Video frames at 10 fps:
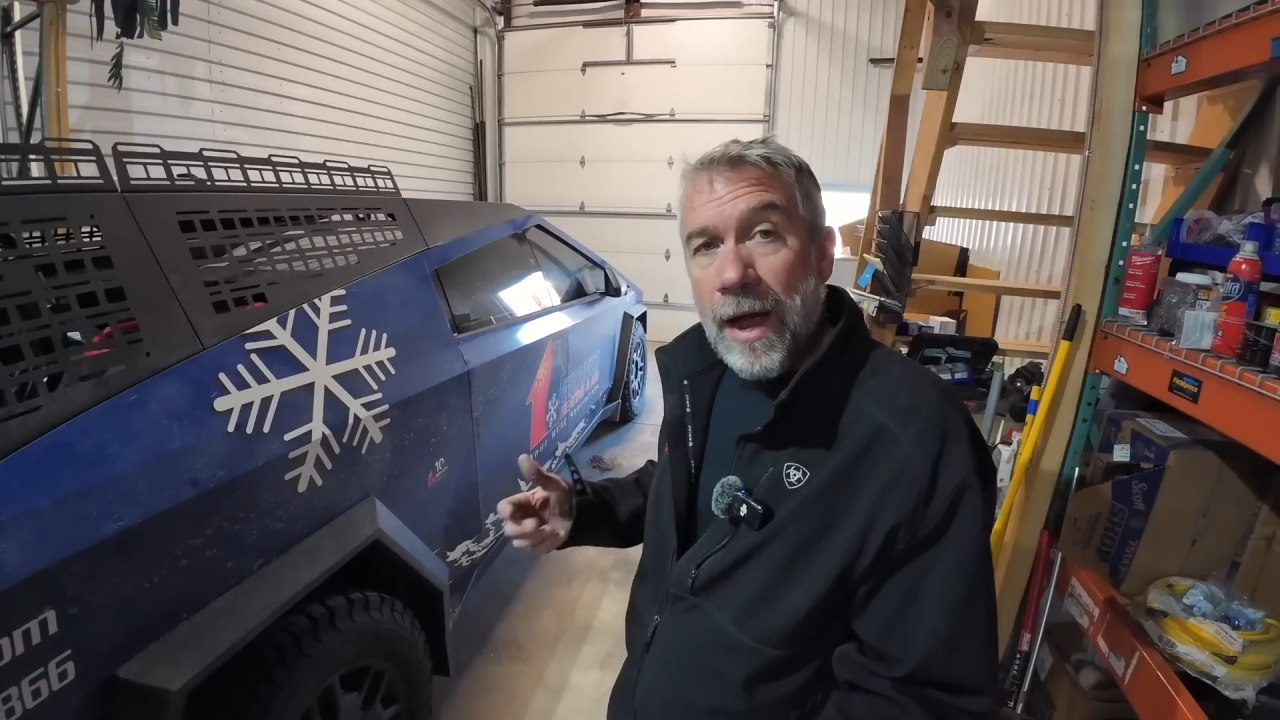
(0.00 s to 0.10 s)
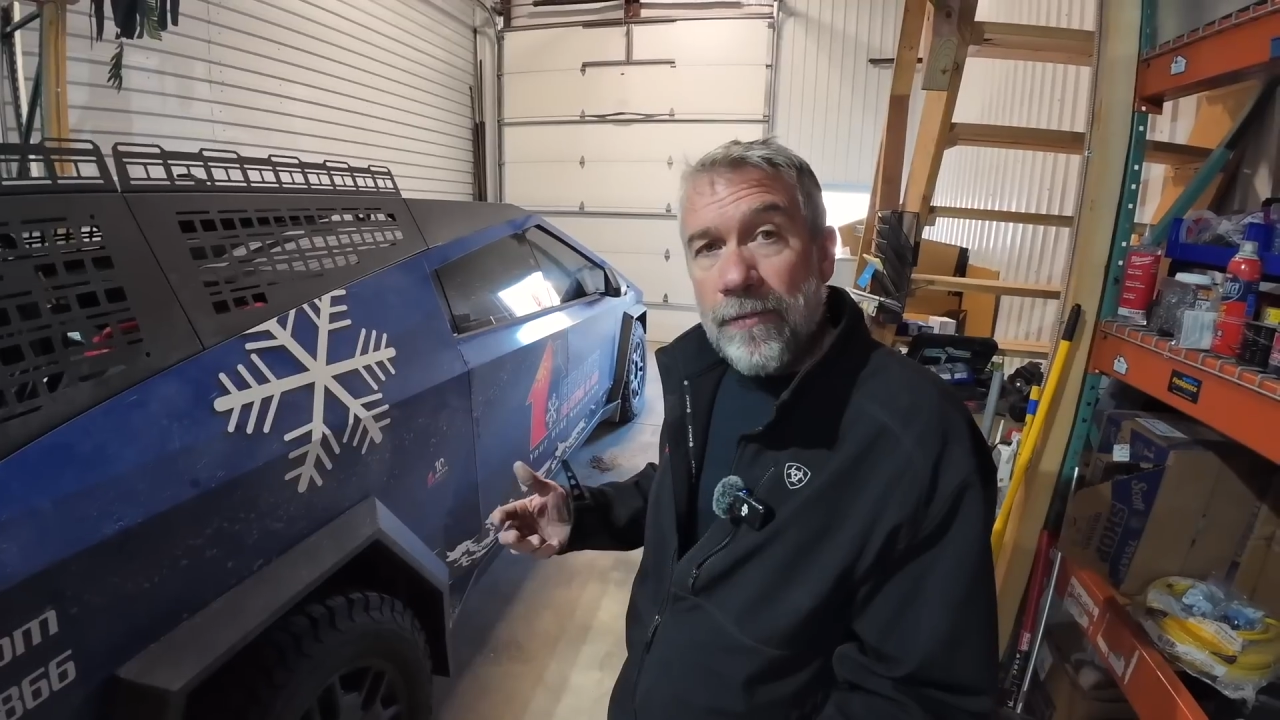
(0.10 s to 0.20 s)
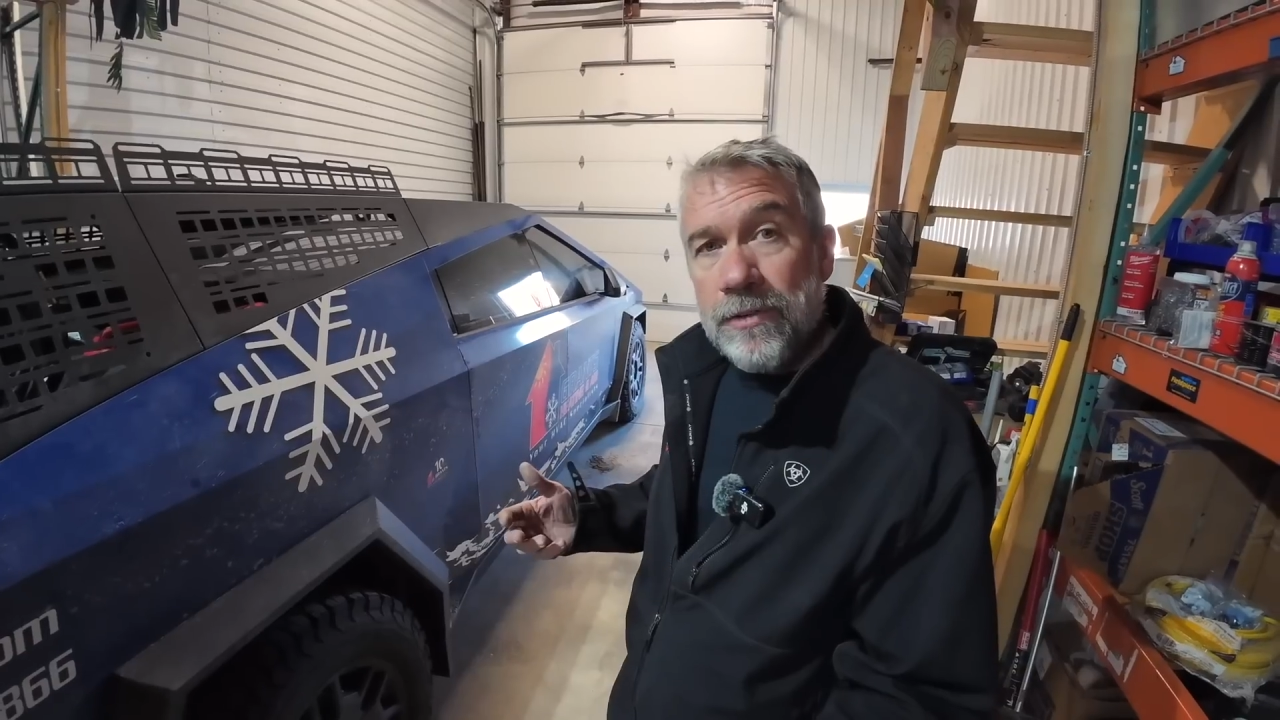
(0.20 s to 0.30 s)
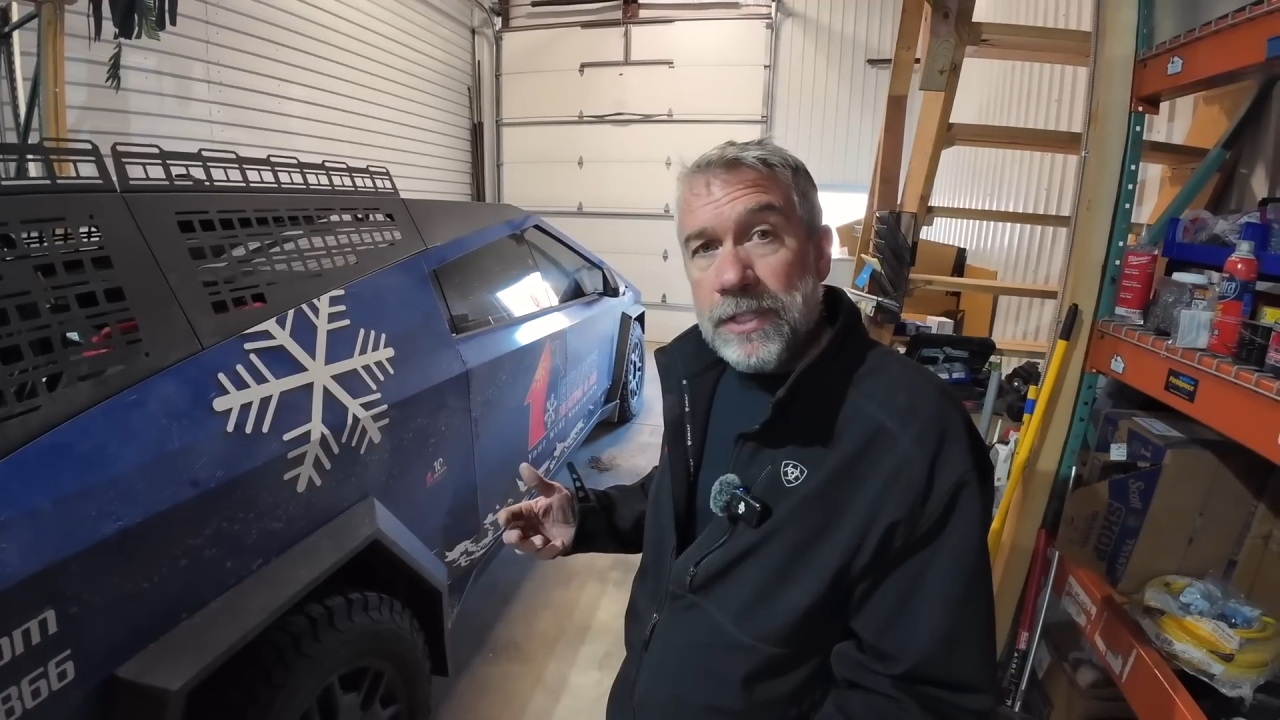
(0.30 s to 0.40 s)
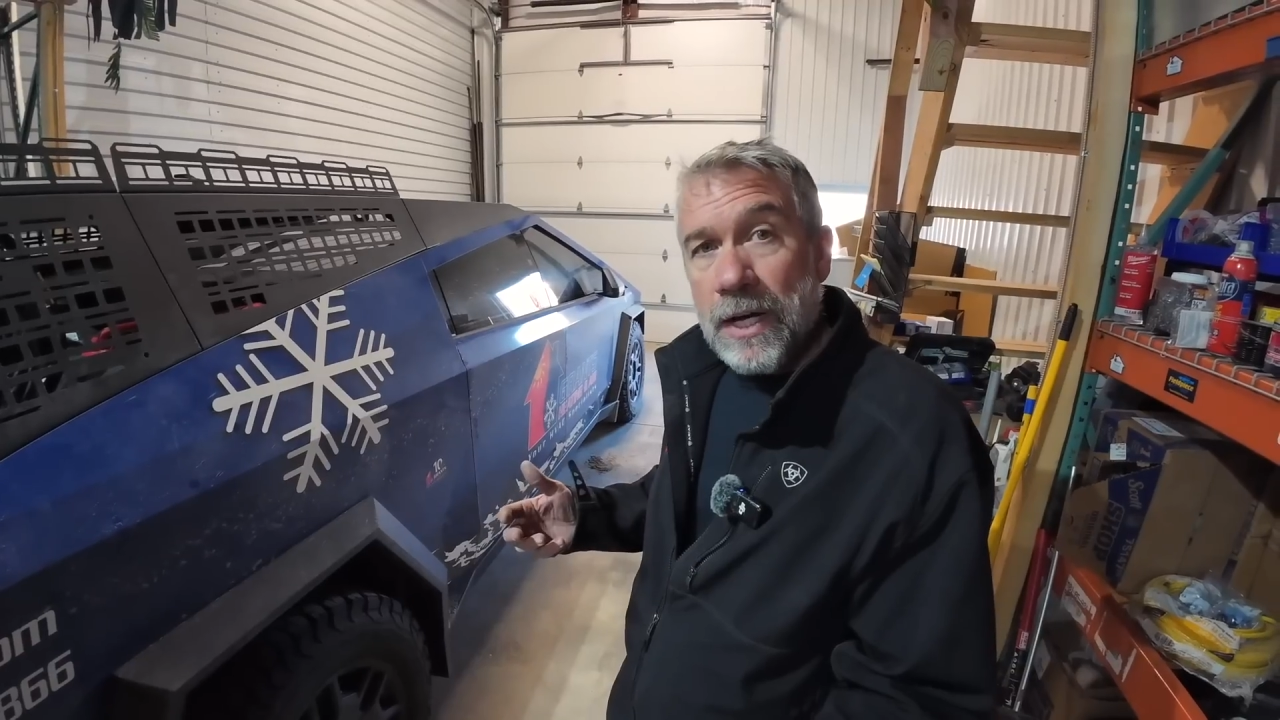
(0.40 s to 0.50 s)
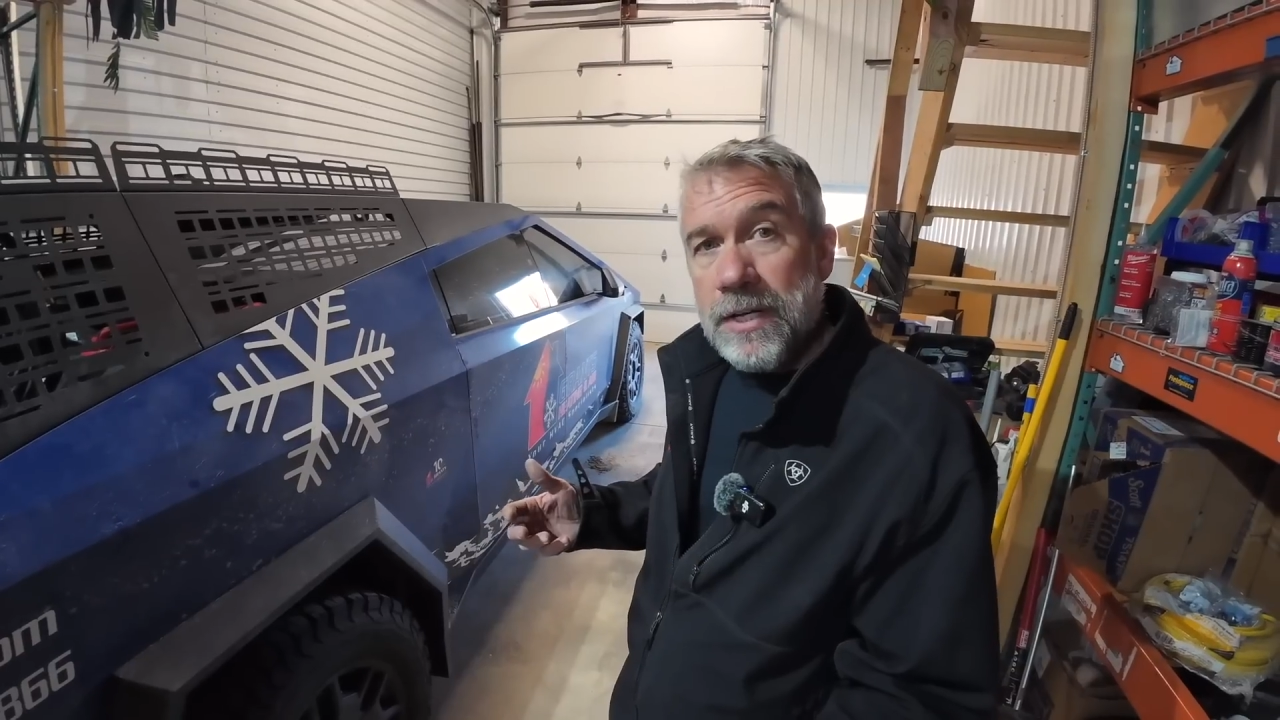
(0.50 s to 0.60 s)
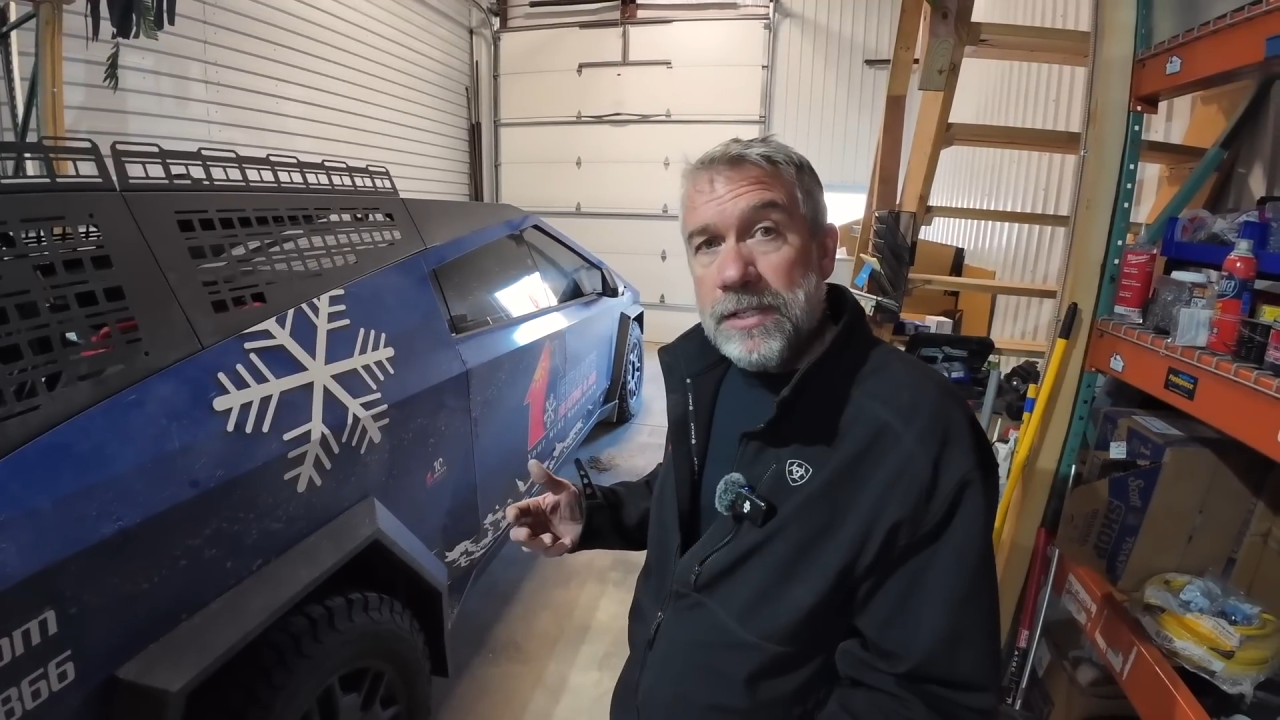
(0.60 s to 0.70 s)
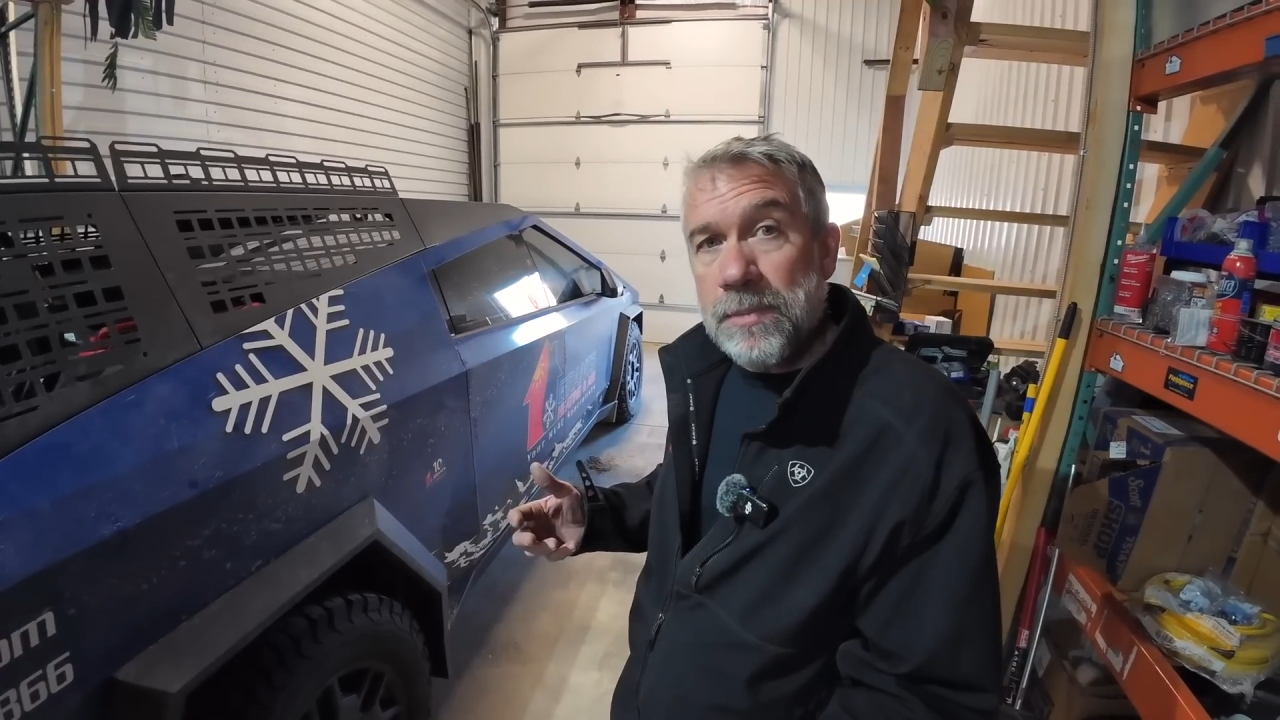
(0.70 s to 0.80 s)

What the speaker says: advertise,